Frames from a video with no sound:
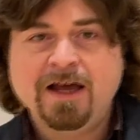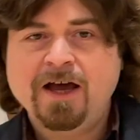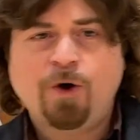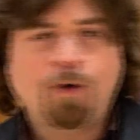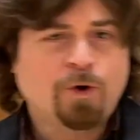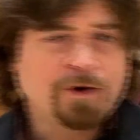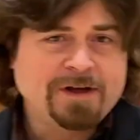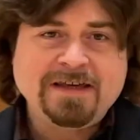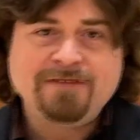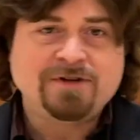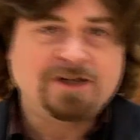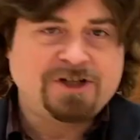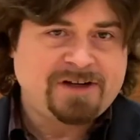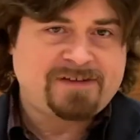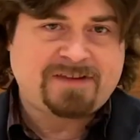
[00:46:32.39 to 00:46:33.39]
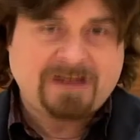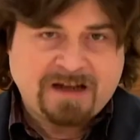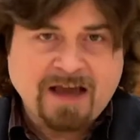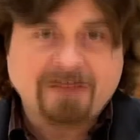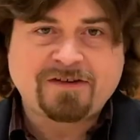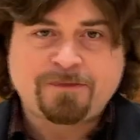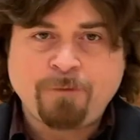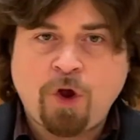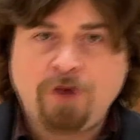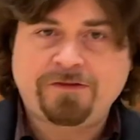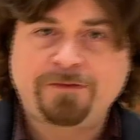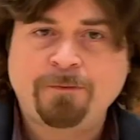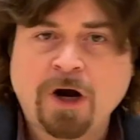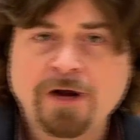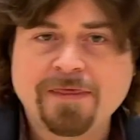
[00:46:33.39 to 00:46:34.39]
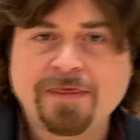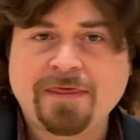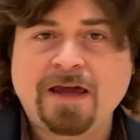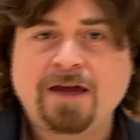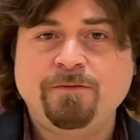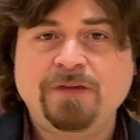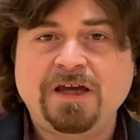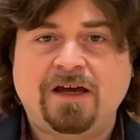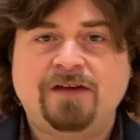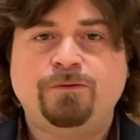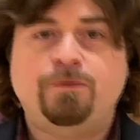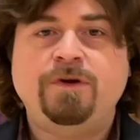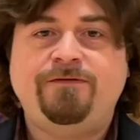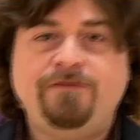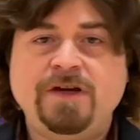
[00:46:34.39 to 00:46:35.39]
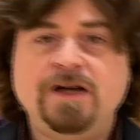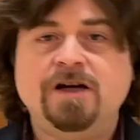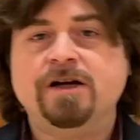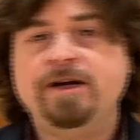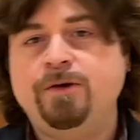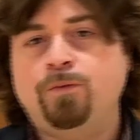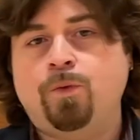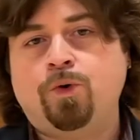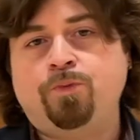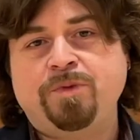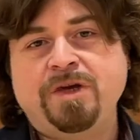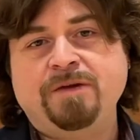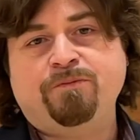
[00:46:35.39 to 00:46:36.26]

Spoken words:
or even just the next small smart thing because we fear it won't be